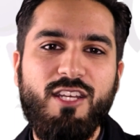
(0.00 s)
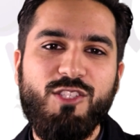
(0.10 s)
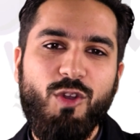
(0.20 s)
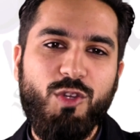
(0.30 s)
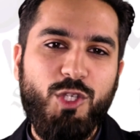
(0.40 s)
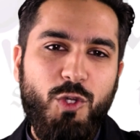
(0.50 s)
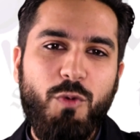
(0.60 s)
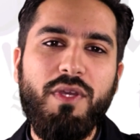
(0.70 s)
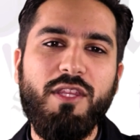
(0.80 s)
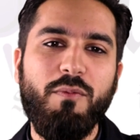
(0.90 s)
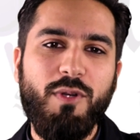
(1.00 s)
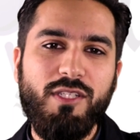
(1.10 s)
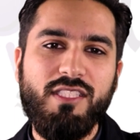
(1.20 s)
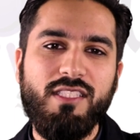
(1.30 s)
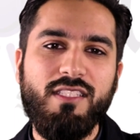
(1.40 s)
So you be the
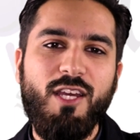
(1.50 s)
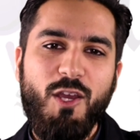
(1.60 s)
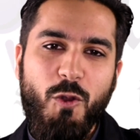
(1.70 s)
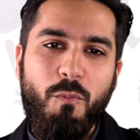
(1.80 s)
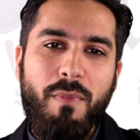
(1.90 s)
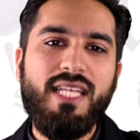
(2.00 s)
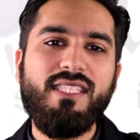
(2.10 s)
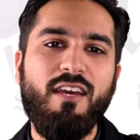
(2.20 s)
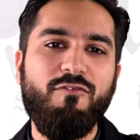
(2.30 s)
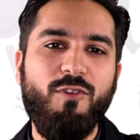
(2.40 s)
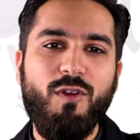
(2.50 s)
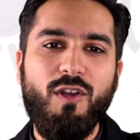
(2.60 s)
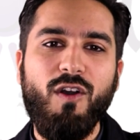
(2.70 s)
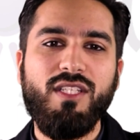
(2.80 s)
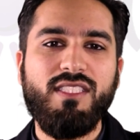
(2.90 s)
person who makes that phone
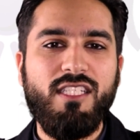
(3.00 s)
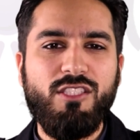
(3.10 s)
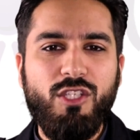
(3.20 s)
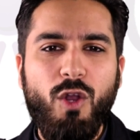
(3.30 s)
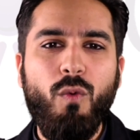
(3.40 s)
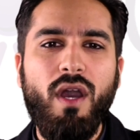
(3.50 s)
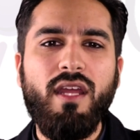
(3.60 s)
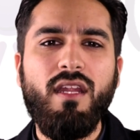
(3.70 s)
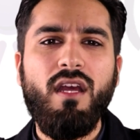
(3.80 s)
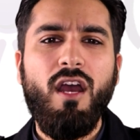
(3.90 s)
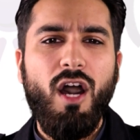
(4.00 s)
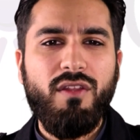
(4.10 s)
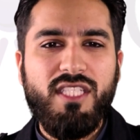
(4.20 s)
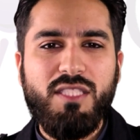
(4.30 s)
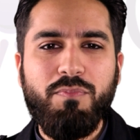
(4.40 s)
call and says, you know what,
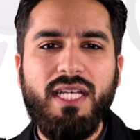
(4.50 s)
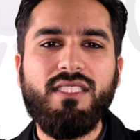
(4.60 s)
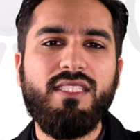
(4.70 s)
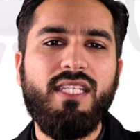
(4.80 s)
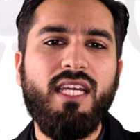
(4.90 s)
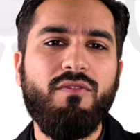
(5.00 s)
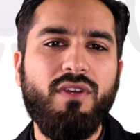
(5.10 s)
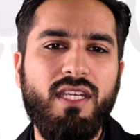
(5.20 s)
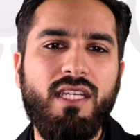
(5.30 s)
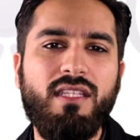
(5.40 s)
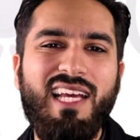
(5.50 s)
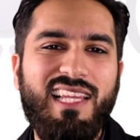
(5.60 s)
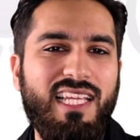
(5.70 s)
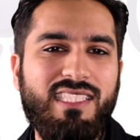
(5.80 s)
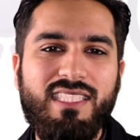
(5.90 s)
on this blessed day of Eid,
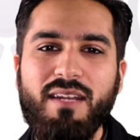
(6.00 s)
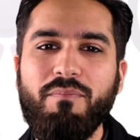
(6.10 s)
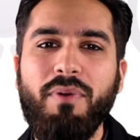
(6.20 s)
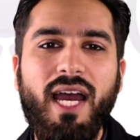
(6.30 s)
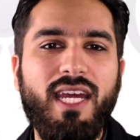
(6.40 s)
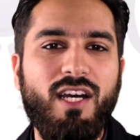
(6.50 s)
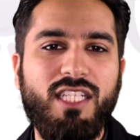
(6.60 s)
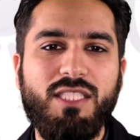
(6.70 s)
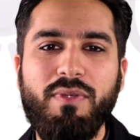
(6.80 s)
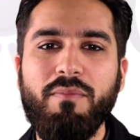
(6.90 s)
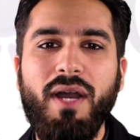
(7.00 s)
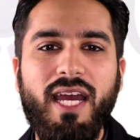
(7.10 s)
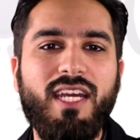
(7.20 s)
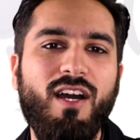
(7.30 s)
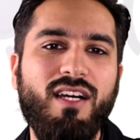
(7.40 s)
let's let bygones be
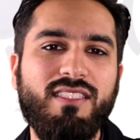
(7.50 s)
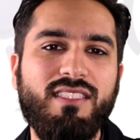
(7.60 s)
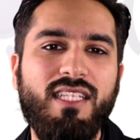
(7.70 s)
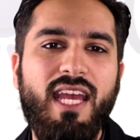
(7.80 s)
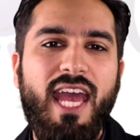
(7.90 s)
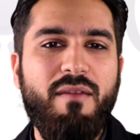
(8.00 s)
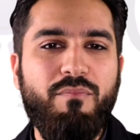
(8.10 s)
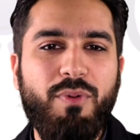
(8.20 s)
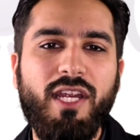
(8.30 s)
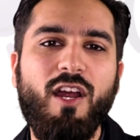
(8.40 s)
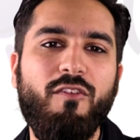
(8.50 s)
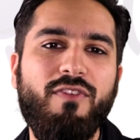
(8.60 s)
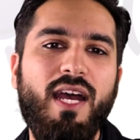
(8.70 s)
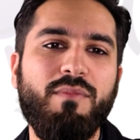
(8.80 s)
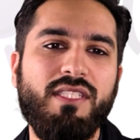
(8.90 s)
bygones and bring our
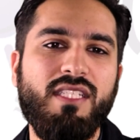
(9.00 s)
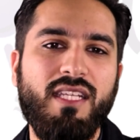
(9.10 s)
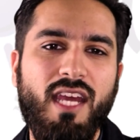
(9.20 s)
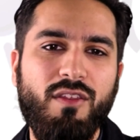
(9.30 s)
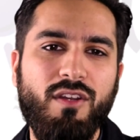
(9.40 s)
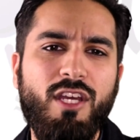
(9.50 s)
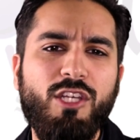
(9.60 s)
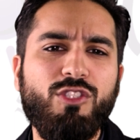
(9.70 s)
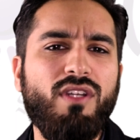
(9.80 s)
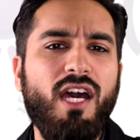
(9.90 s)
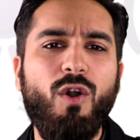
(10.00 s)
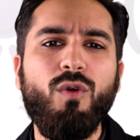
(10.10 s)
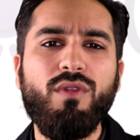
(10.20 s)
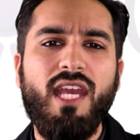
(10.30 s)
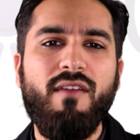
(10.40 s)
families together. So not
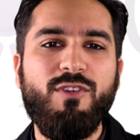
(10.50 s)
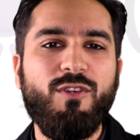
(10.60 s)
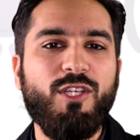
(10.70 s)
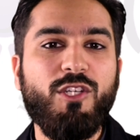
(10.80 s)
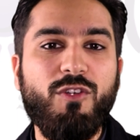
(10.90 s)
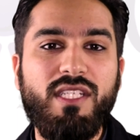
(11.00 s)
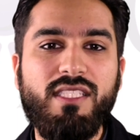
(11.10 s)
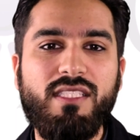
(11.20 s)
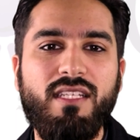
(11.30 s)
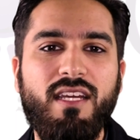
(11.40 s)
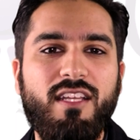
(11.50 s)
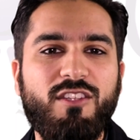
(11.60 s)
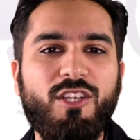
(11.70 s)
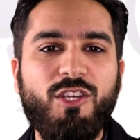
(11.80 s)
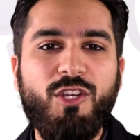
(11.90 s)
only have you increased
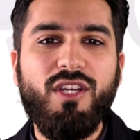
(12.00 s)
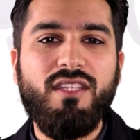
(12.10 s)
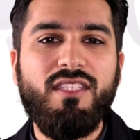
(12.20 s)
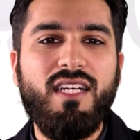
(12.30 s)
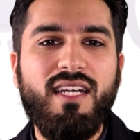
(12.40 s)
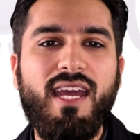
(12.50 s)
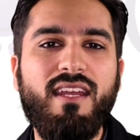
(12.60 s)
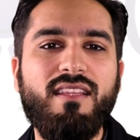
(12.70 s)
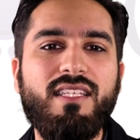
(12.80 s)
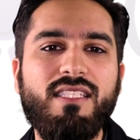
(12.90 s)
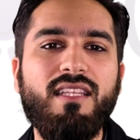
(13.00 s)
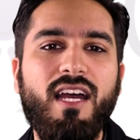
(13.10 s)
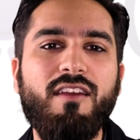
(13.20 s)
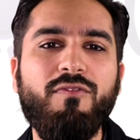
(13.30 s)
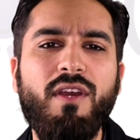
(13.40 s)
the good, the khair in this
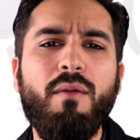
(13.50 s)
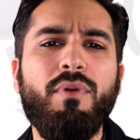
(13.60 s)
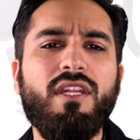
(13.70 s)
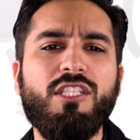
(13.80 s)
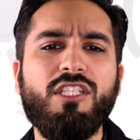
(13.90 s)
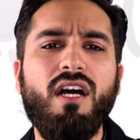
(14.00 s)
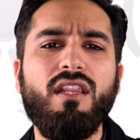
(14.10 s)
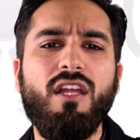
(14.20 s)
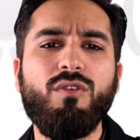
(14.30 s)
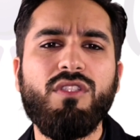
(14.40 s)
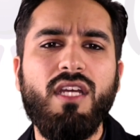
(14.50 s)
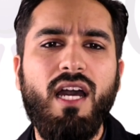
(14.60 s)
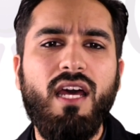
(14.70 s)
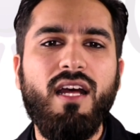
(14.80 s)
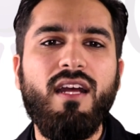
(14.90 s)
life, but inshallah
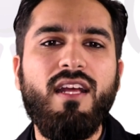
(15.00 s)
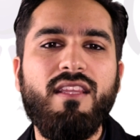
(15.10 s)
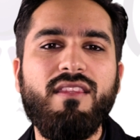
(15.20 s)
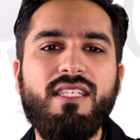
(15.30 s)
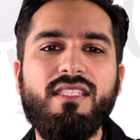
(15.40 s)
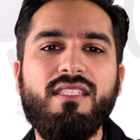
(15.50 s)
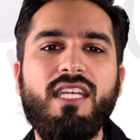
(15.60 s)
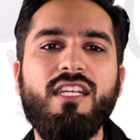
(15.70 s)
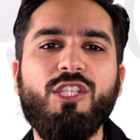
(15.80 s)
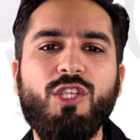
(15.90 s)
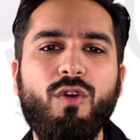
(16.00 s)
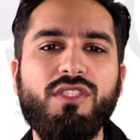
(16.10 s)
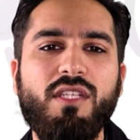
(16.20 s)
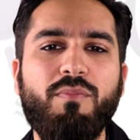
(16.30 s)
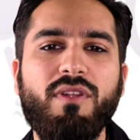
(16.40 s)
ta'ala, this deed
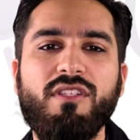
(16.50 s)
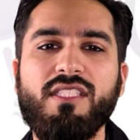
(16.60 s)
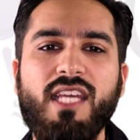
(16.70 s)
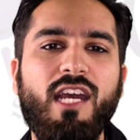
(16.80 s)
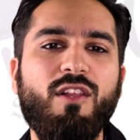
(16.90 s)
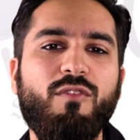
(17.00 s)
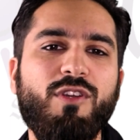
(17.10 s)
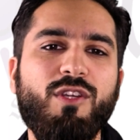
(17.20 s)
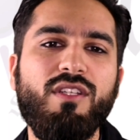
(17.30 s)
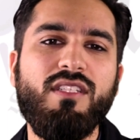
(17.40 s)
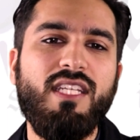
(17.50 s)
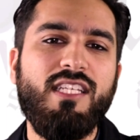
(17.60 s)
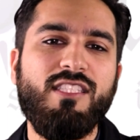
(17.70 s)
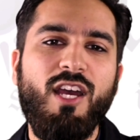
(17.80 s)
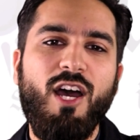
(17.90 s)
shows up on the scale of your good
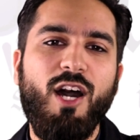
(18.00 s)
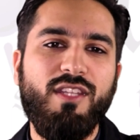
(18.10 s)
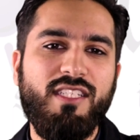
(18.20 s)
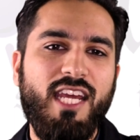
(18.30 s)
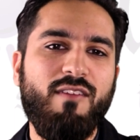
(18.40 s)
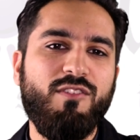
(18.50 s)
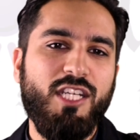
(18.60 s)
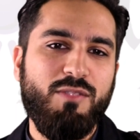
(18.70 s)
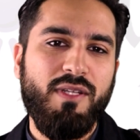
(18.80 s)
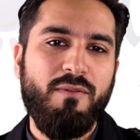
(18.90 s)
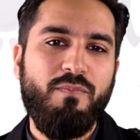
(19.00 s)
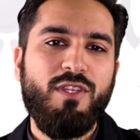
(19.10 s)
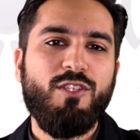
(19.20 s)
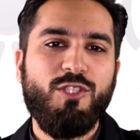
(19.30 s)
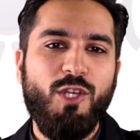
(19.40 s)
deeds on the day of
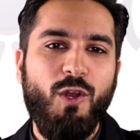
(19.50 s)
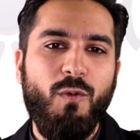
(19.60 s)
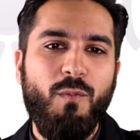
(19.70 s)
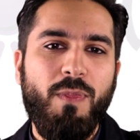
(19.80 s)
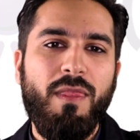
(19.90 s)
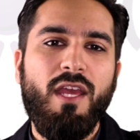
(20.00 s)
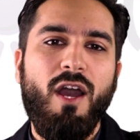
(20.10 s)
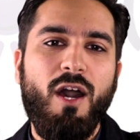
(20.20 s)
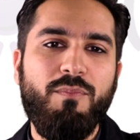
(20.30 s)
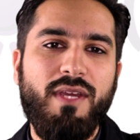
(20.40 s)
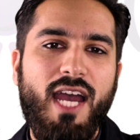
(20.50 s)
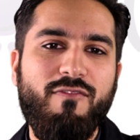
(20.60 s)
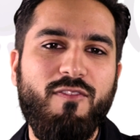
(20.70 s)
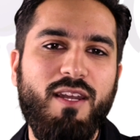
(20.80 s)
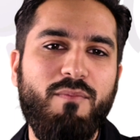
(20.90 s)
judgment. So, on
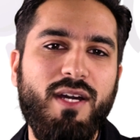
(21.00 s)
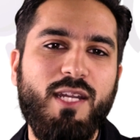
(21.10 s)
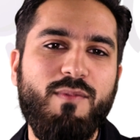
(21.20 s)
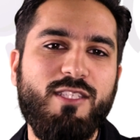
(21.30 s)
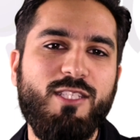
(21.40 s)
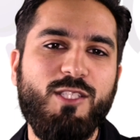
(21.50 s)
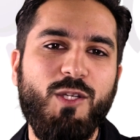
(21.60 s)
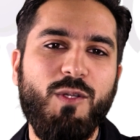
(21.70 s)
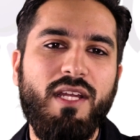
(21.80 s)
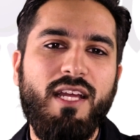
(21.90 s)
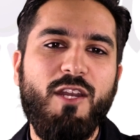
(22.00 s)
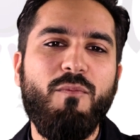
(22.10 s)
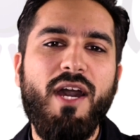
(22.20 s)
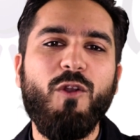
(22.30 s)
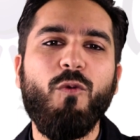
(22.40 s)
behalf of AlMaghrib Institute, no
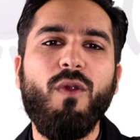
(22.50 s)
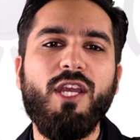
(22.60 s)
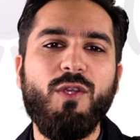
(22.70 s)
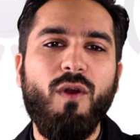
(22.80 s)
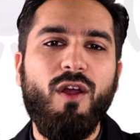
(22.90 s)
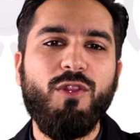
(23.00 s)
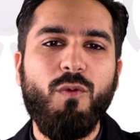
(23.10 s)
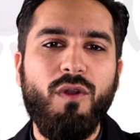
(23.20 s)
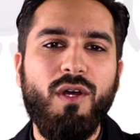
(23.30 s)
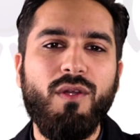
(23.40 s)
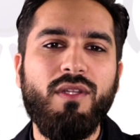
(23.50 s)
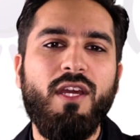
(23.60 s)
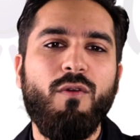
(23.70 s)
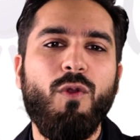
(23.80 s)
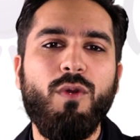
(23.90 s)
matter where you are in the world,
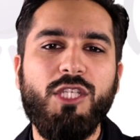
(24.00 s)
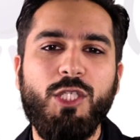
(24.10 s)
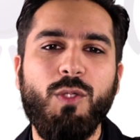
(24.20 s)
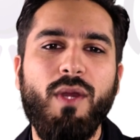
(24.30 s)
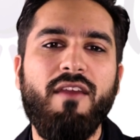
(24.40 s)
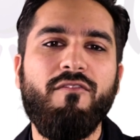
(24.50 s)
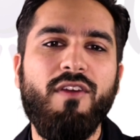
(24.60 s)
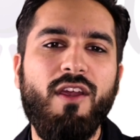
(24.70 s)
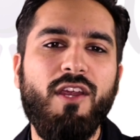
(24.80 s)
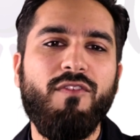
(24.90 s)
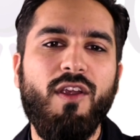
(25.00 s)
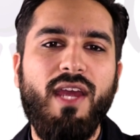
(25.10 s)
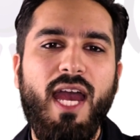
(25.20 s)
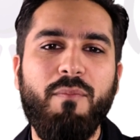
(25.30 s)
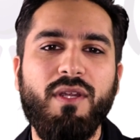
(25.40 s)
we wish you a very, very
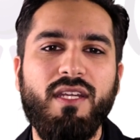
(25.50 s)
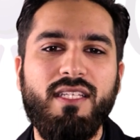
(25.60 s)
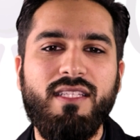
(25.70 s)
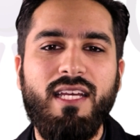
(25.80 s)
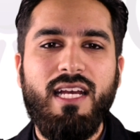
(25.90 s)
happy Eid.